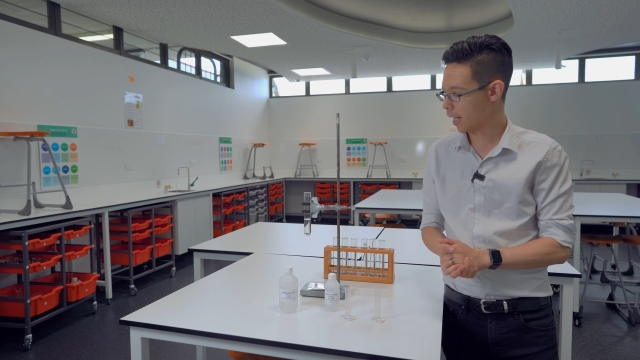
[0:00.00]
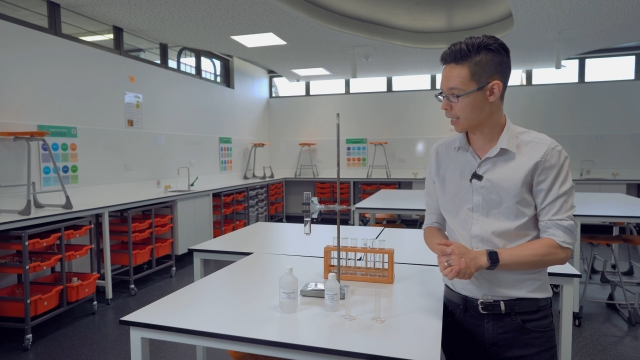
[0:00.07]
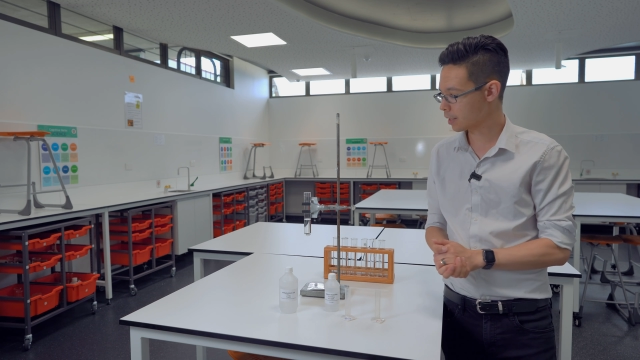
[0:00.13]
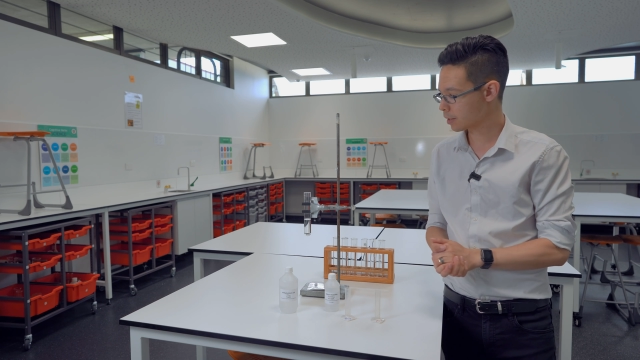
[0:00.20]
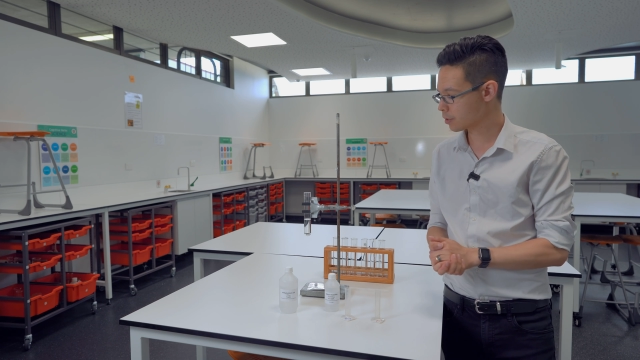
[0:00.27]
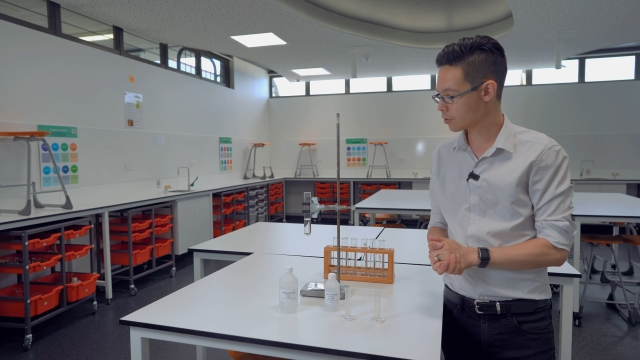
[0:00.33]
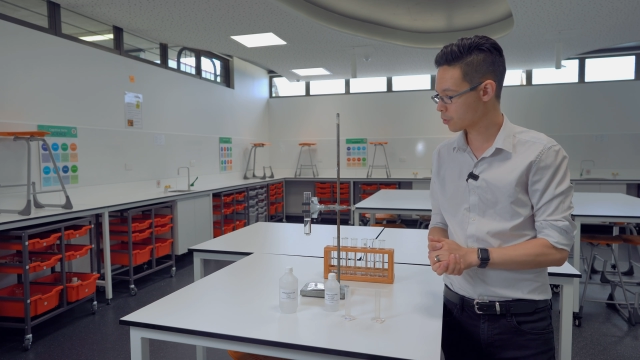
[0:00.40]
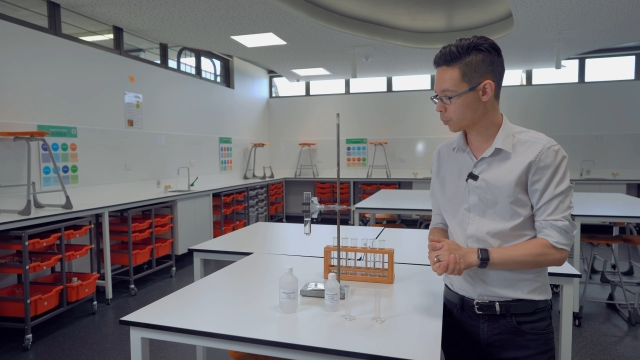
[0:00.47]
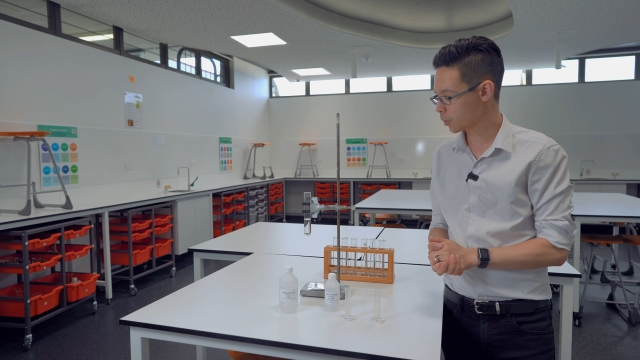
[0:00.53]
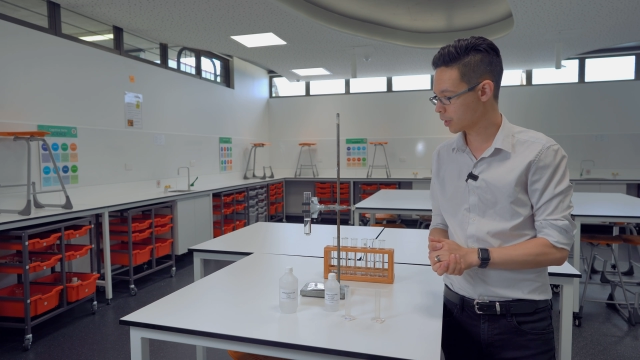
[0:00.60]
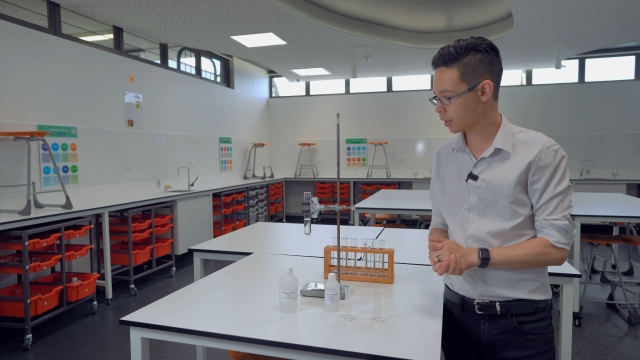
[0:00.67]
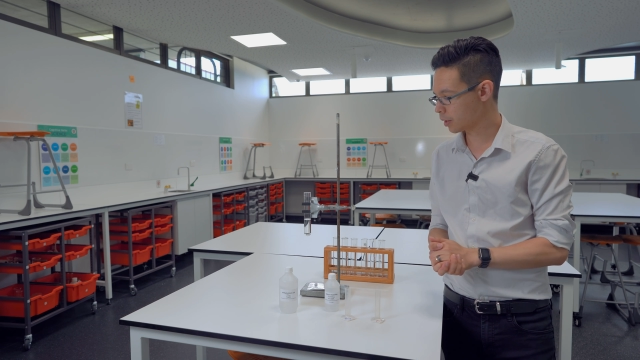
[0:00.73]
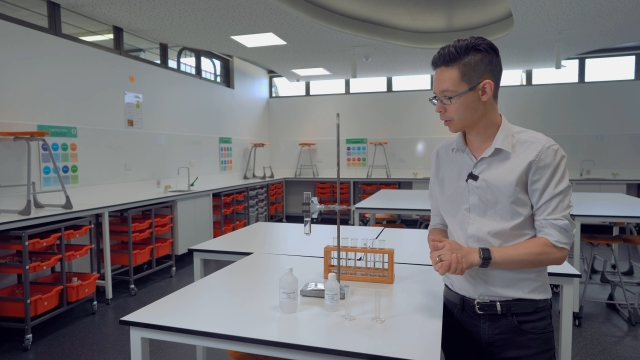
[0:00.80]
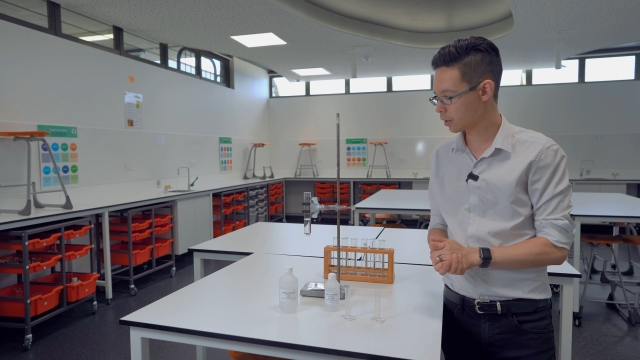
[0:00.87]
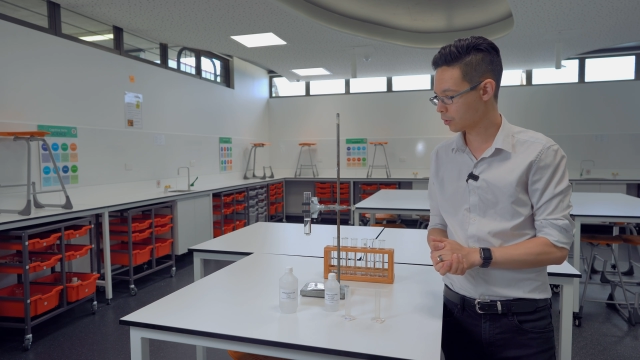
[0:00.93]
and
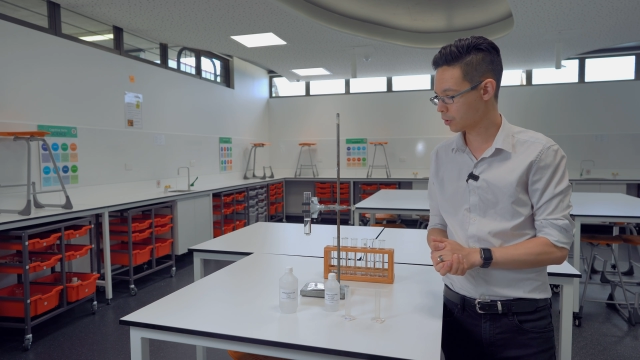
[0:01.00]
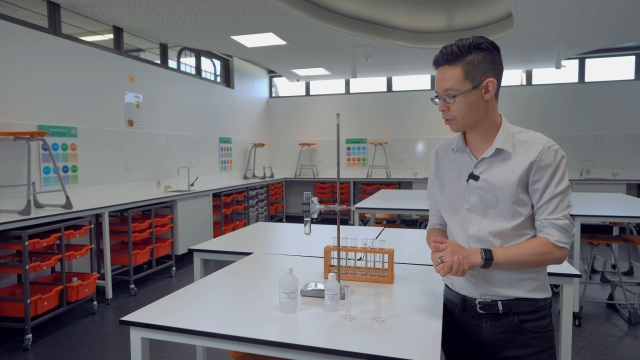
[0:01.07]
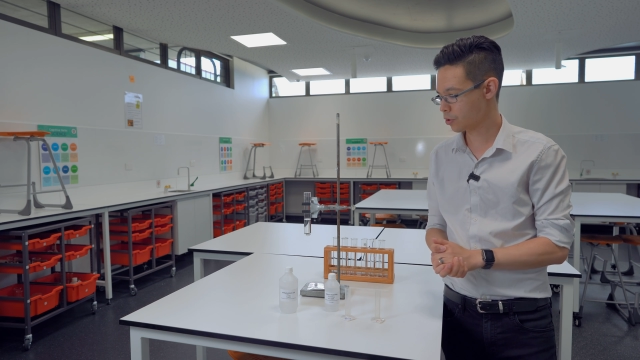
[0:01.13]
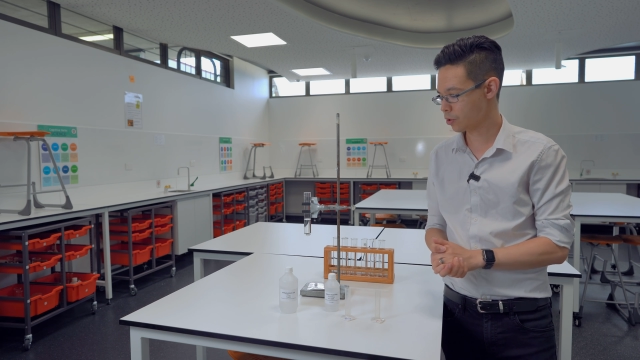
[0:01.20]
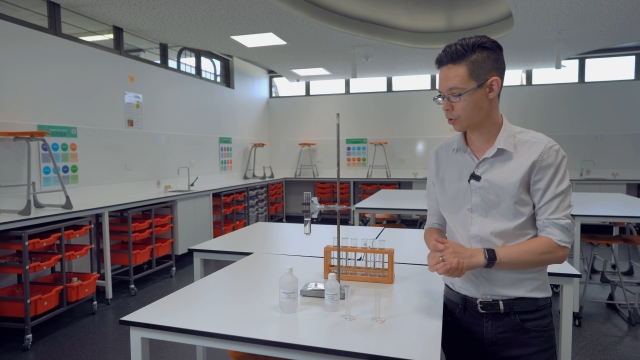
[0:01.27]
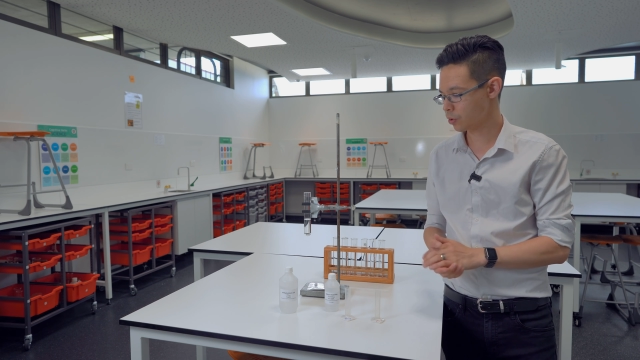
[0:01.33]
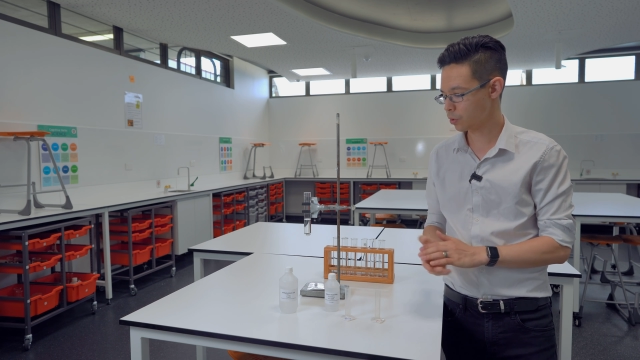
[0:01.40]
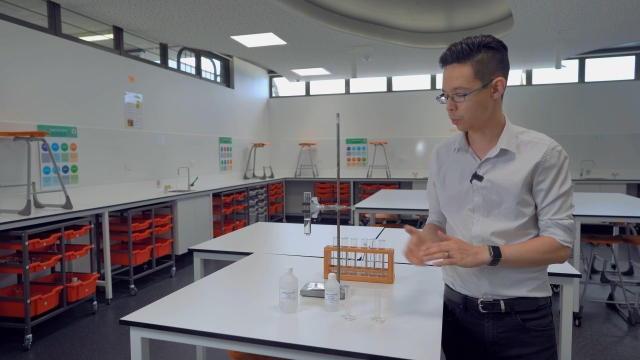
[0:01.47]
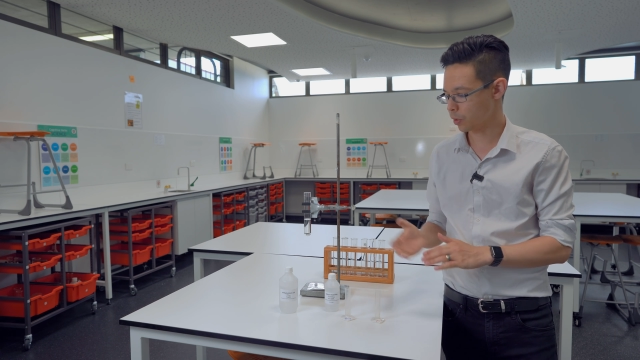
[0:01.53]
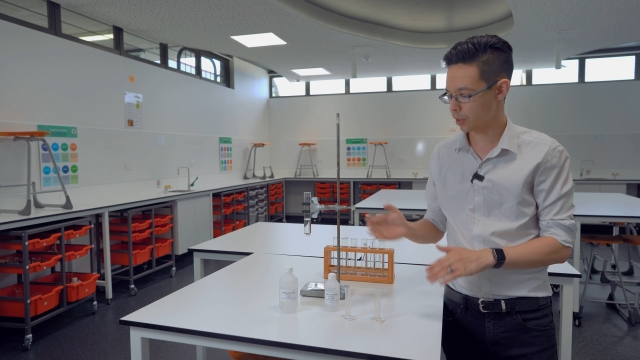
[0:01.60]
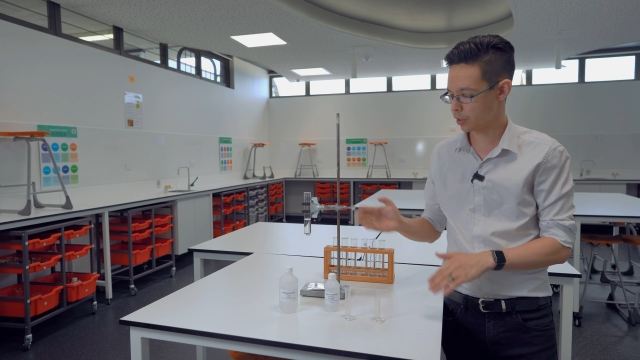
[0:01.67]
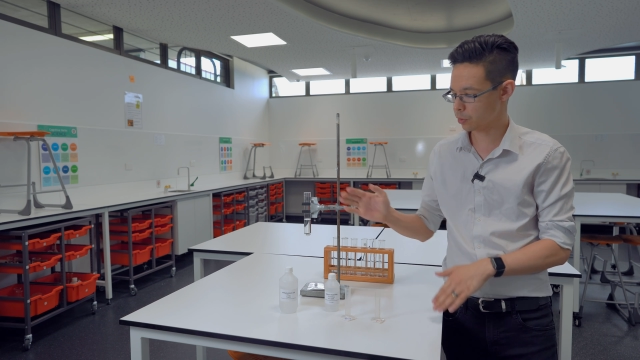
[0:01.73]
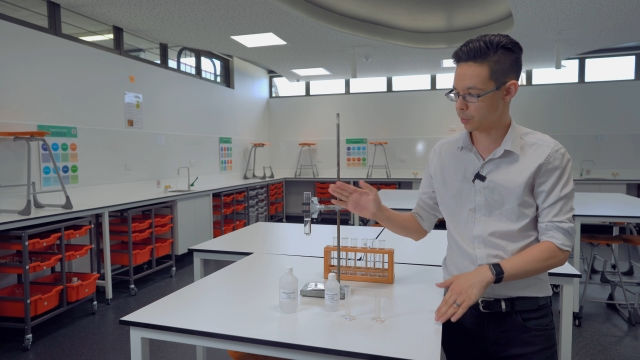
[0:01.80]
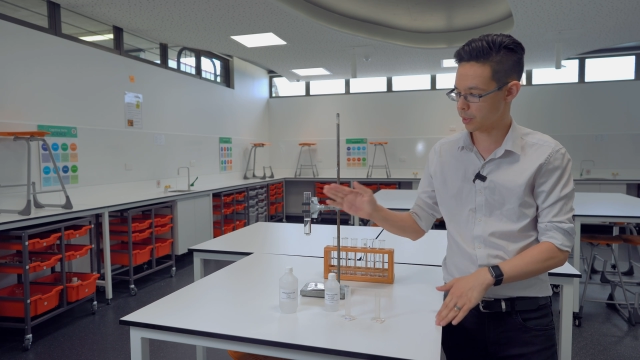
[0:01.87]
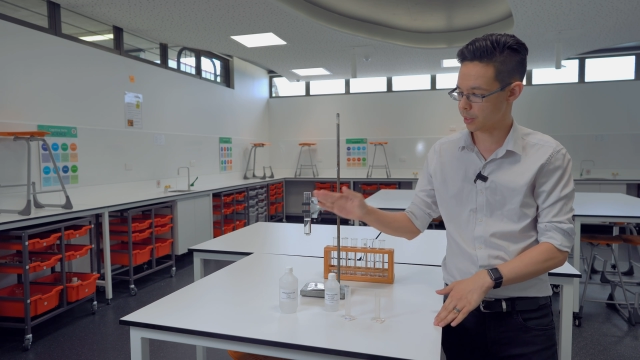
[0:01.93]
we are going to
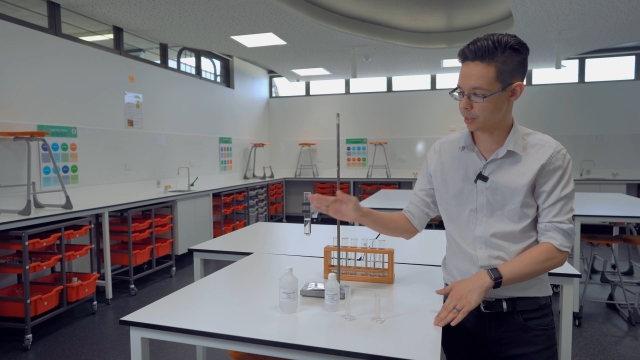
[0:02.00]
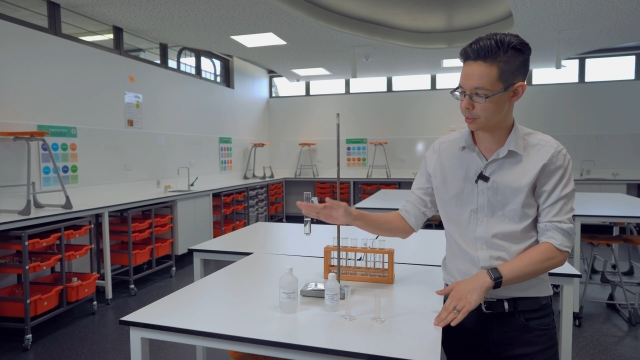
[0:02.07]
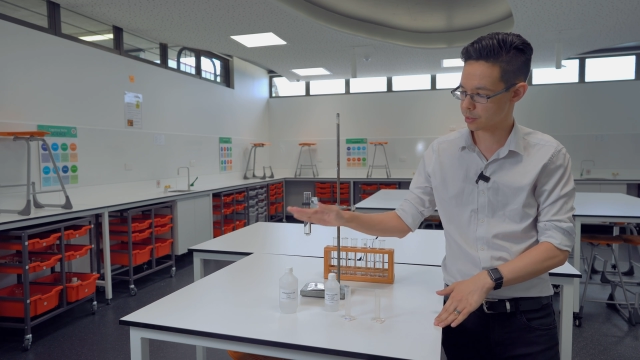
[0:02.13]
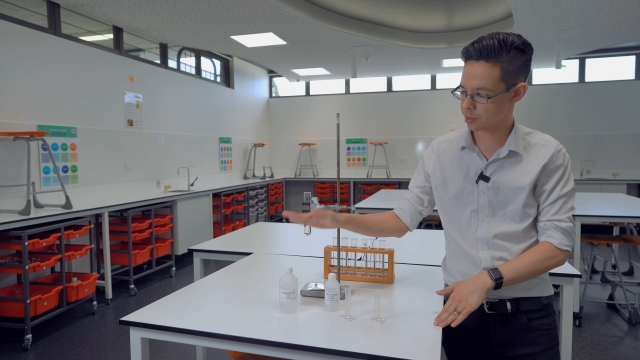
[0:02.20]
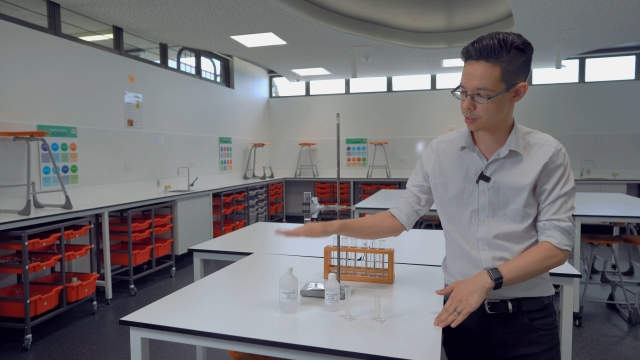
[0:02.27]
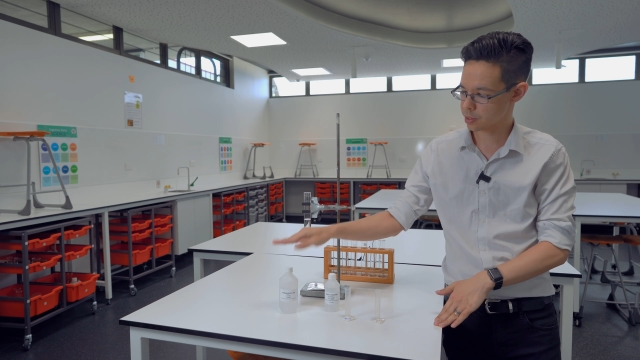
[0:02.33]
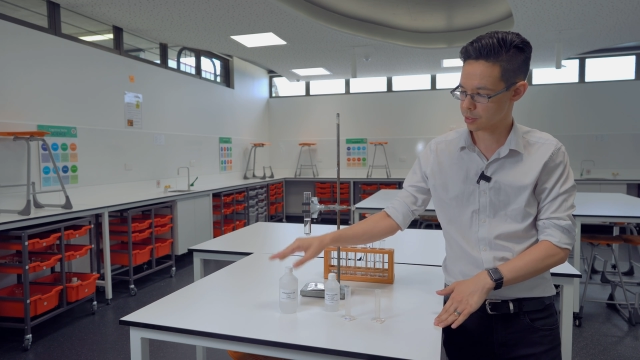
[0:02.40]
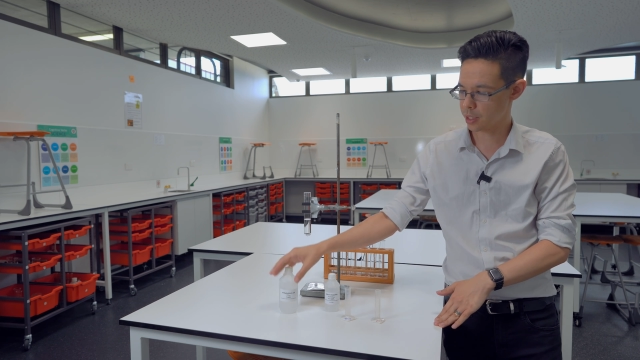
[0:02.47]
work with